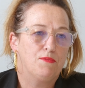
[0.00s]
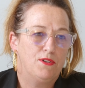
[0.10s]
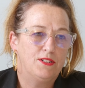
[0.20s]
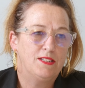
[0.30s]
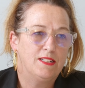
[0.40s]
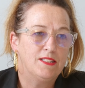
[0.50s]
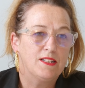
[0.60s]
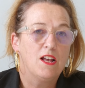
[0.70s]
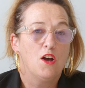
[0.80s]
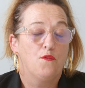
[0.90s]
process
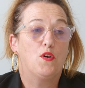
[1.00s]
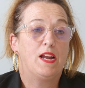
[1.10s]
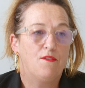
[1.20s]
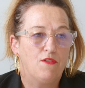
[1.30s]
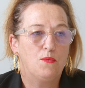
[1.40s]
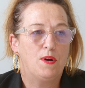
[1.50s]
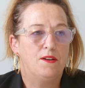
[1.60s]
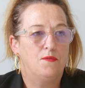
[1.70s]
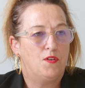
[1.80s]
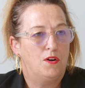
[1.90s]
for everyone
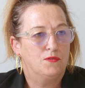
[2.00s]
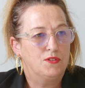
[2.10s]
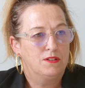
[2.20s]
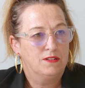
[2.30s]
involved.